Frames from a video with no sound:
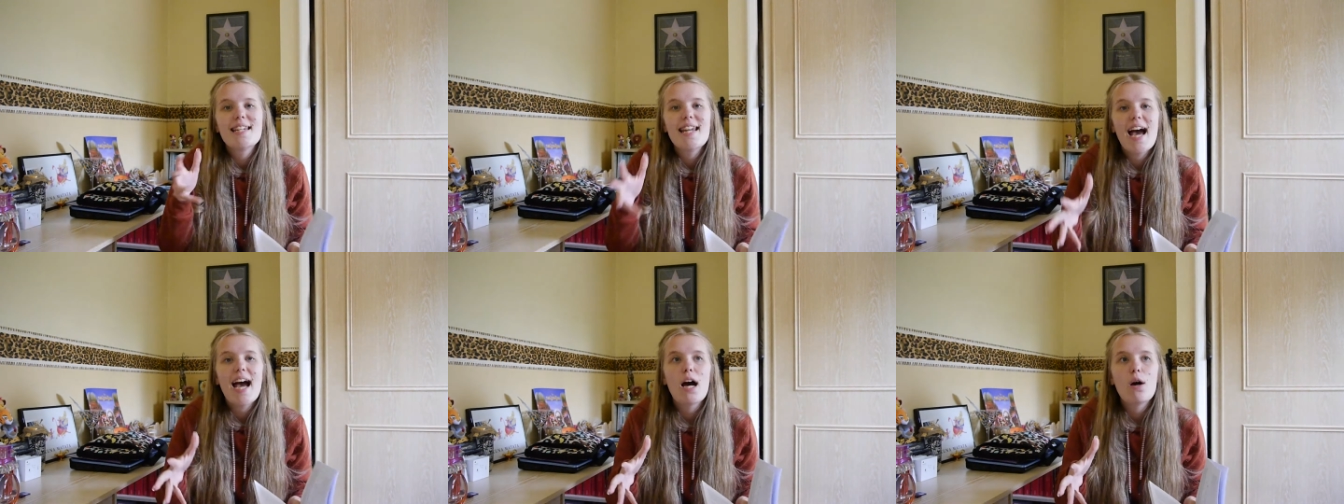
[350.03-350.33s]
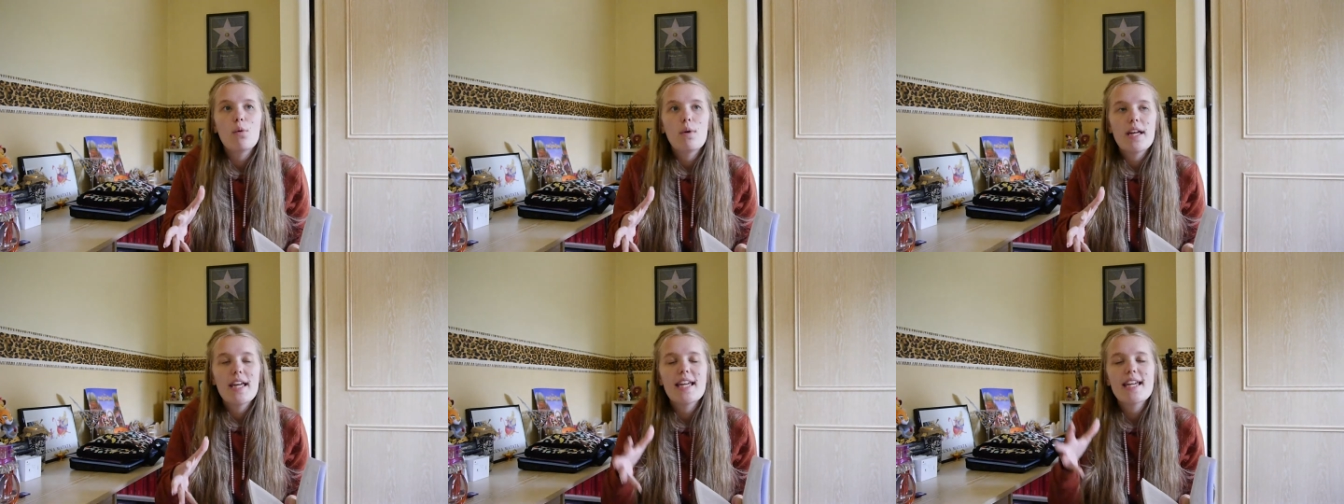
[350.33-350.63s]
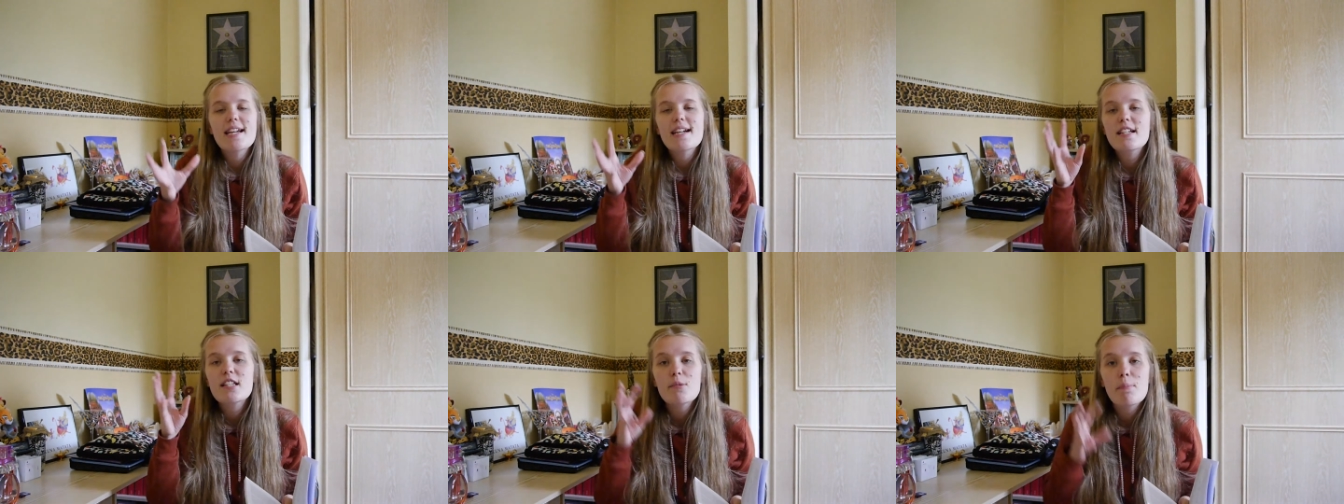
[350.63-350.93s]
Now,
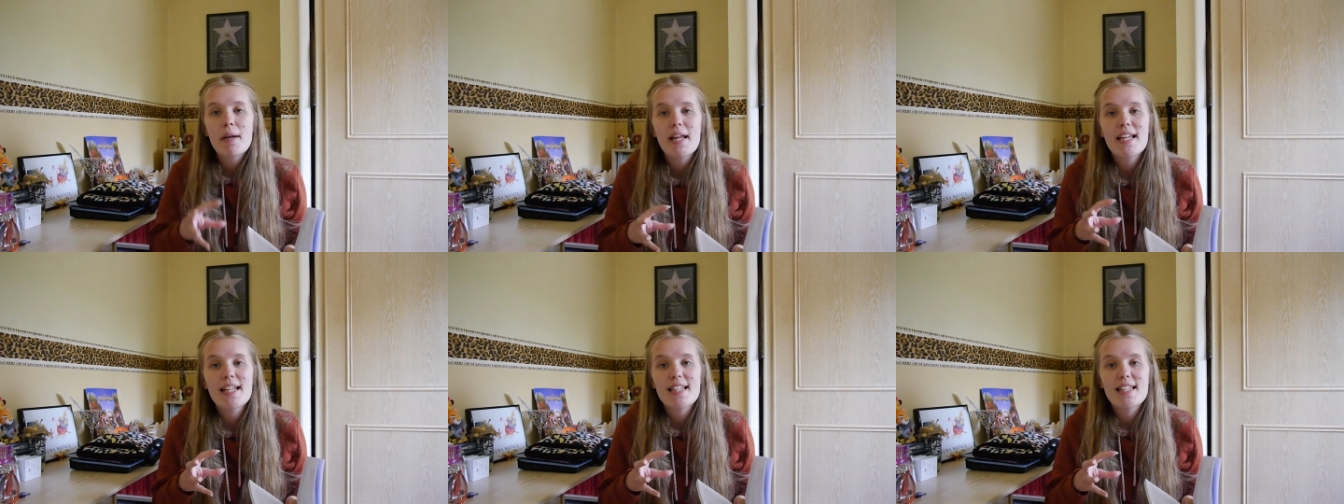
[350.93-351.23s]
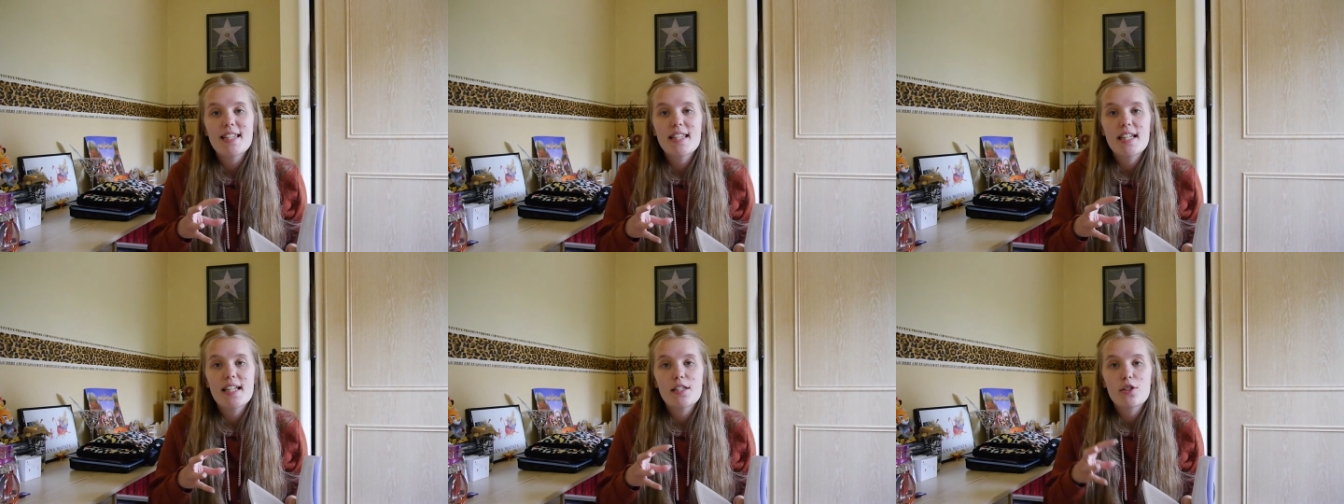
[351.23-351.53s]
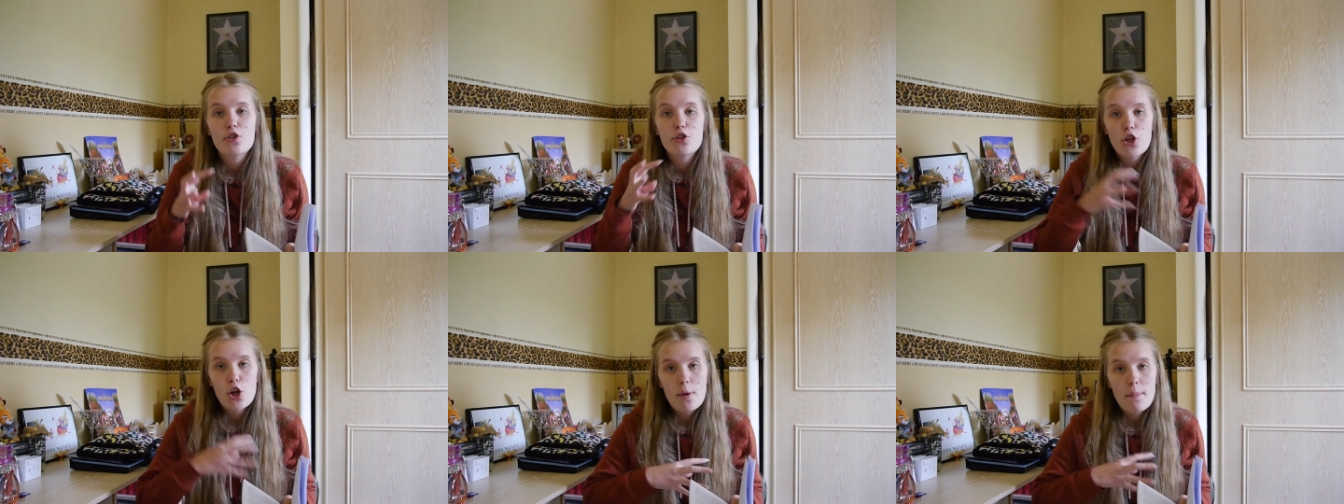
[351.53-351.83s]
he explains this
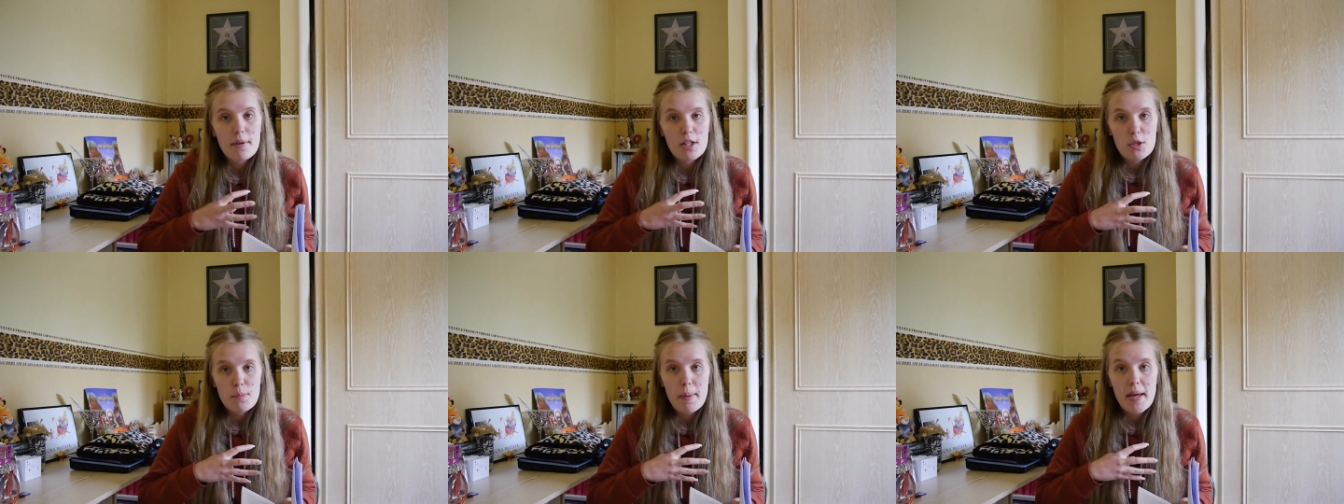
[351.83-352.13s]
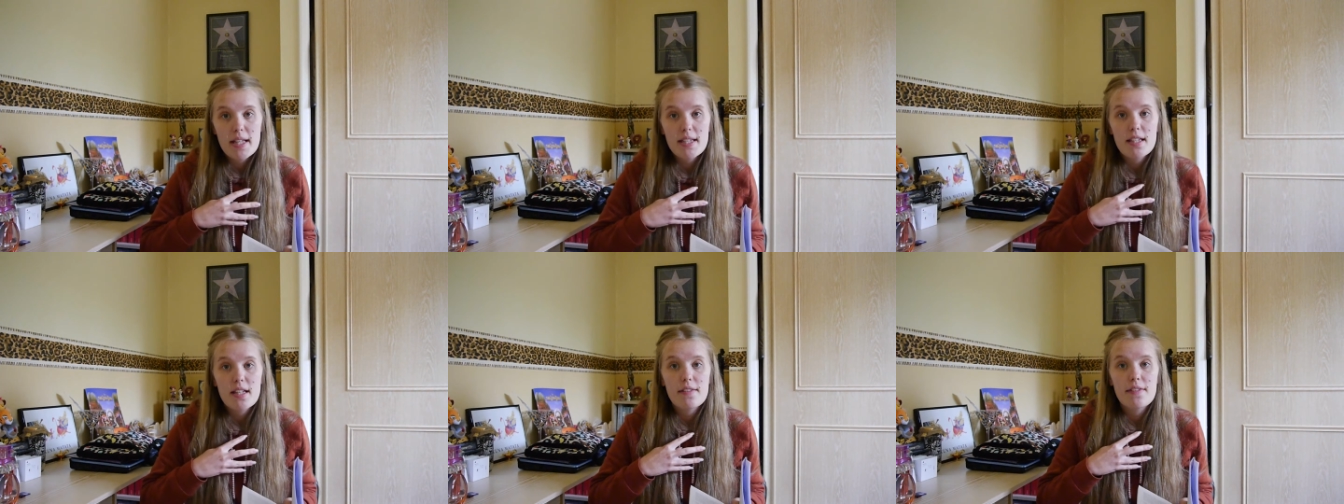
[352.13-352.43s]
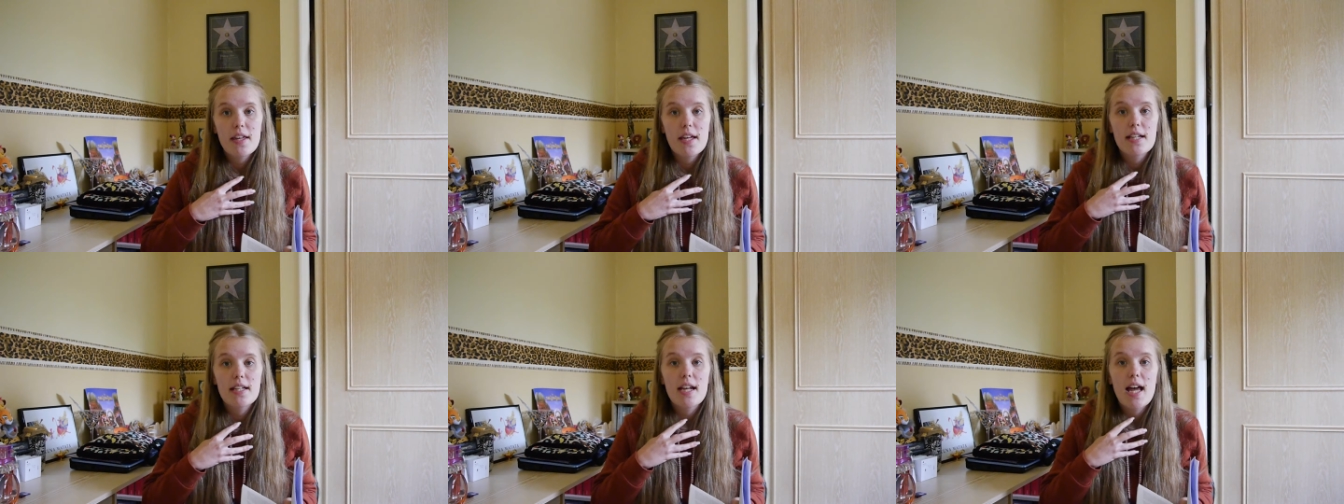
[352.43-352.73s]
so much better
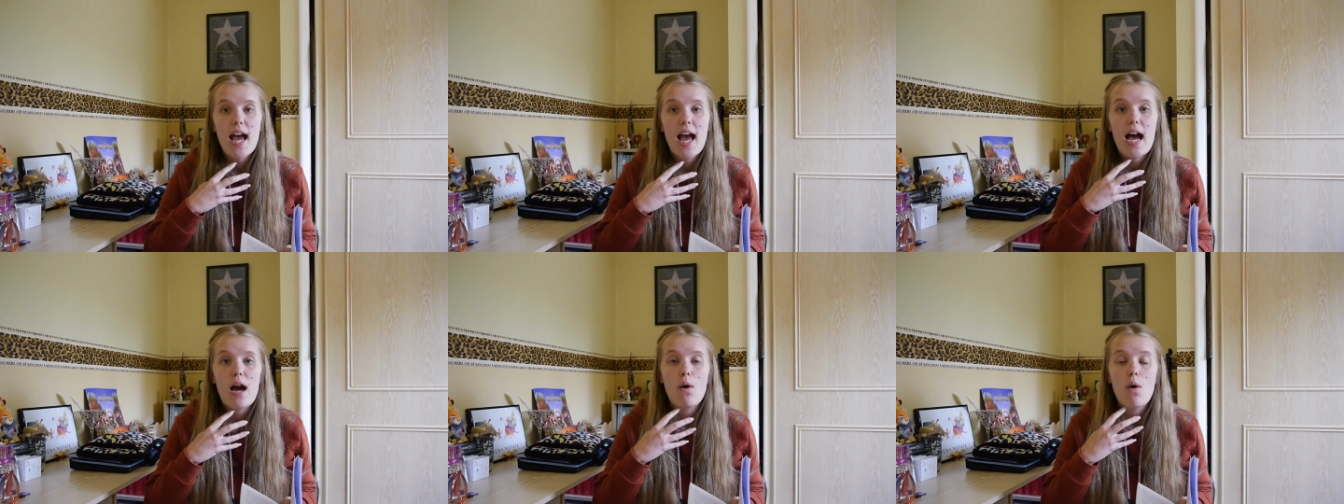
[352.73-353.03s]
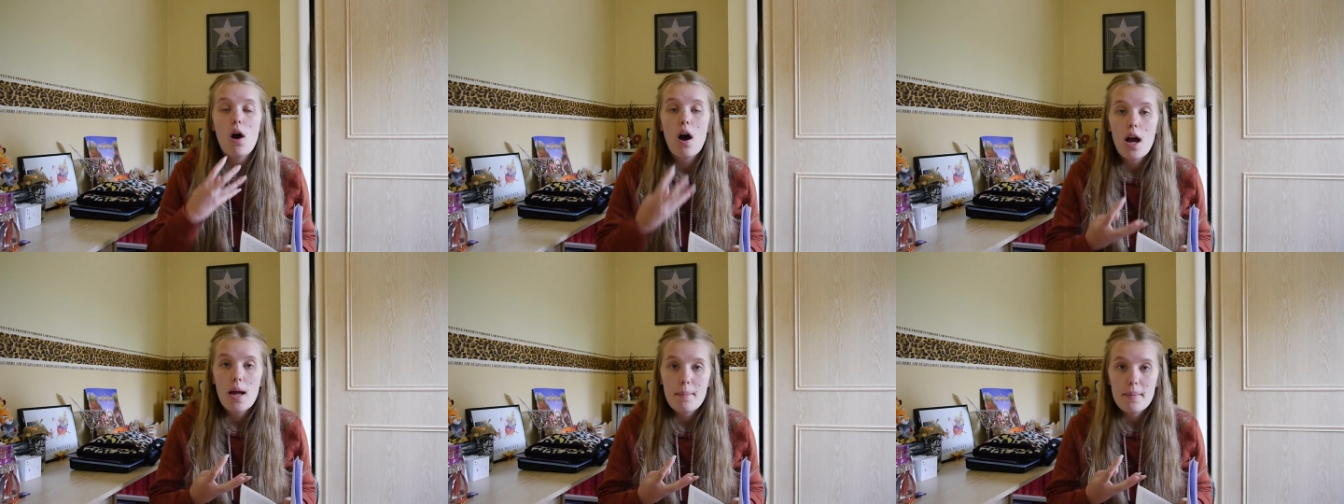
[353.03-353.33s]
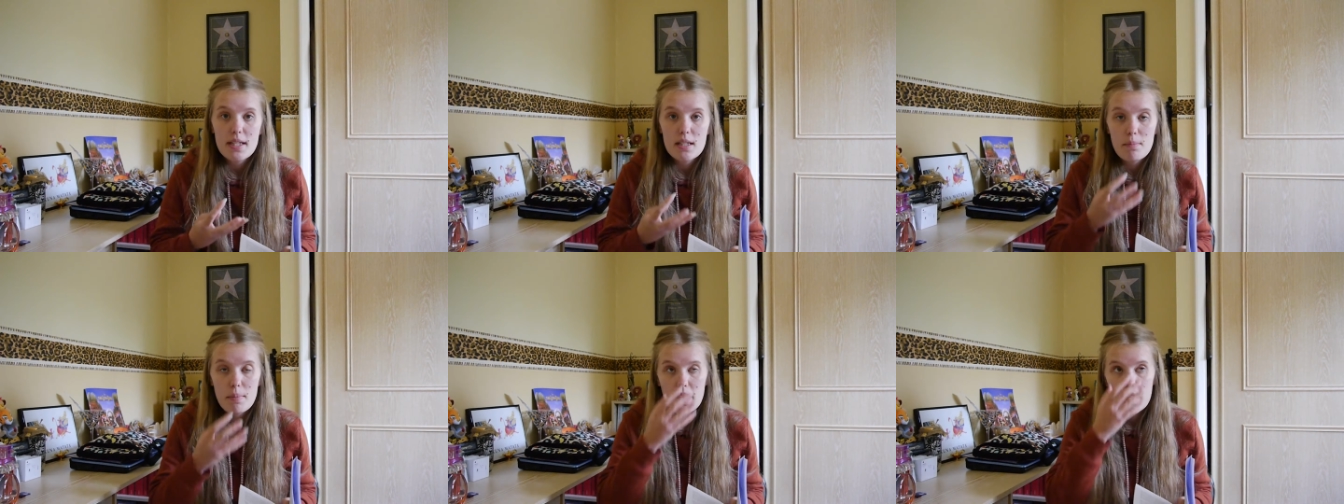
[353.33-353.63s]
than how I'm
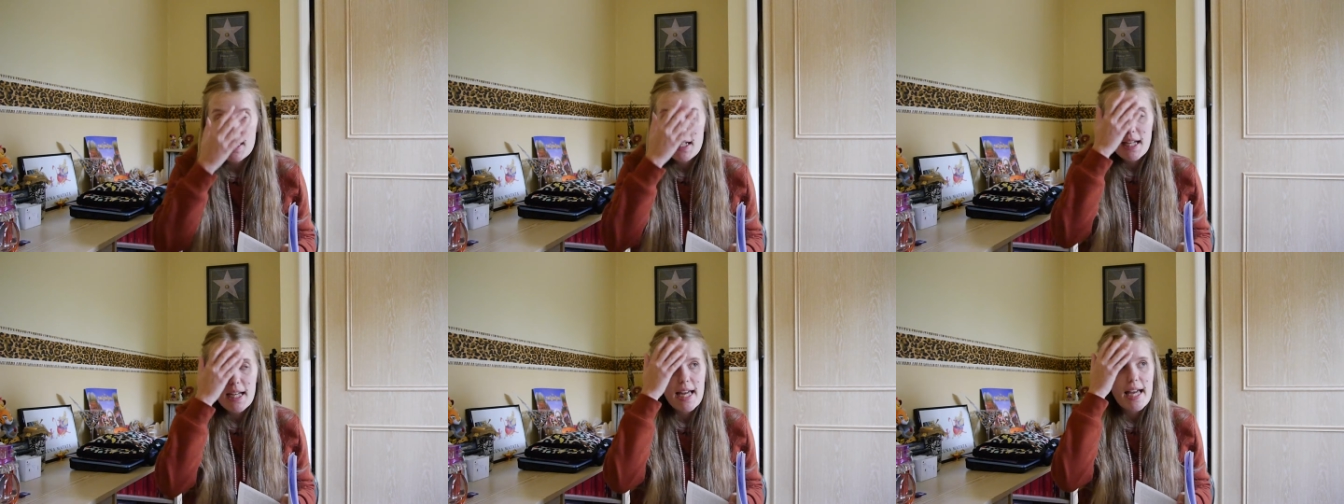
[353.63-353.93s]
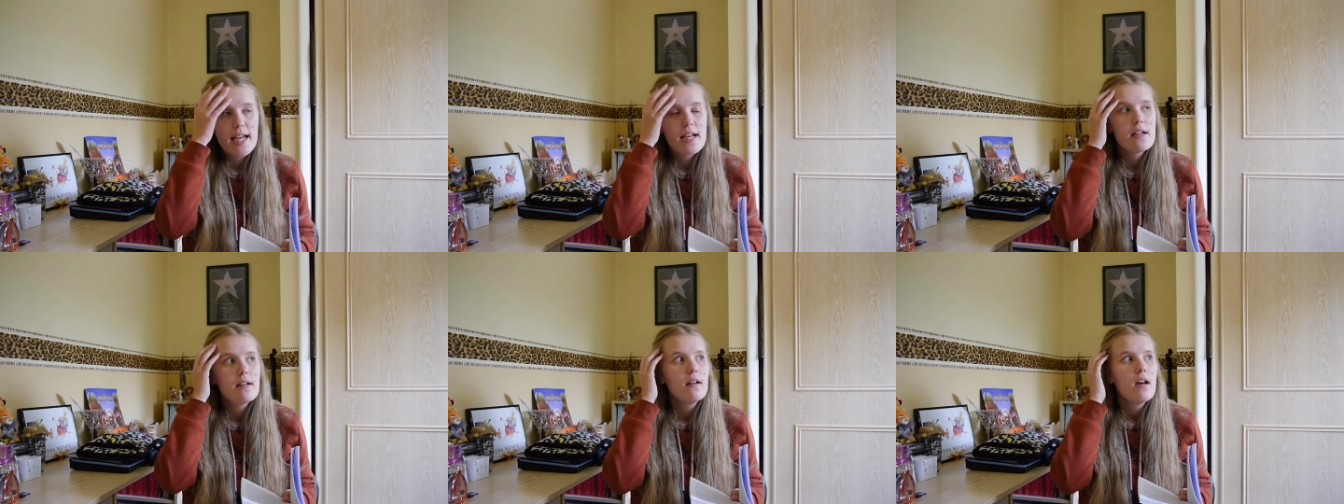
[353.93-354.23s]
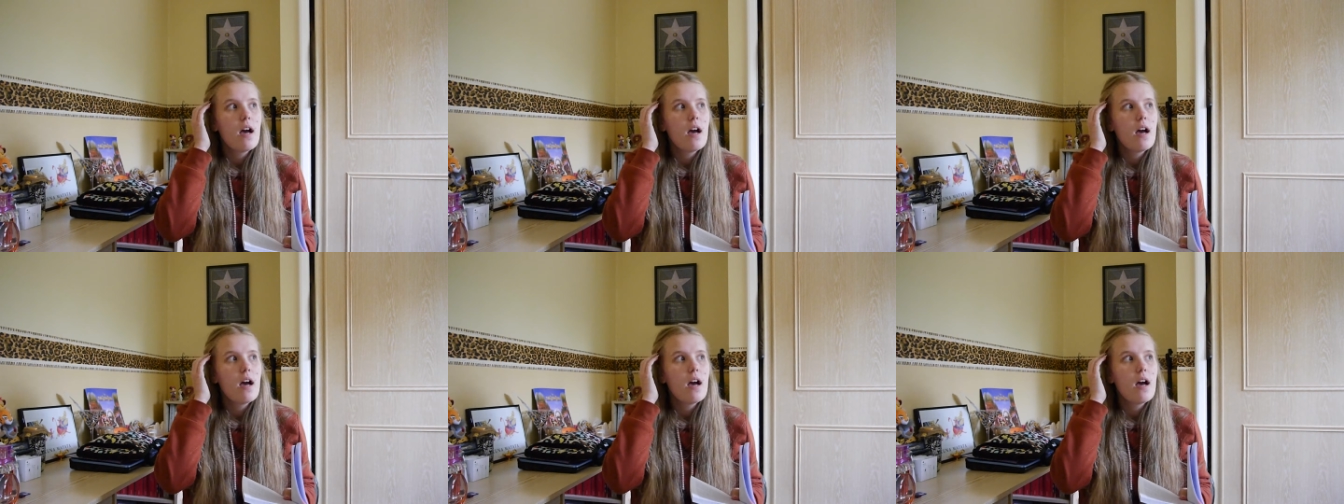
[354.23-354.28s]
explaining it.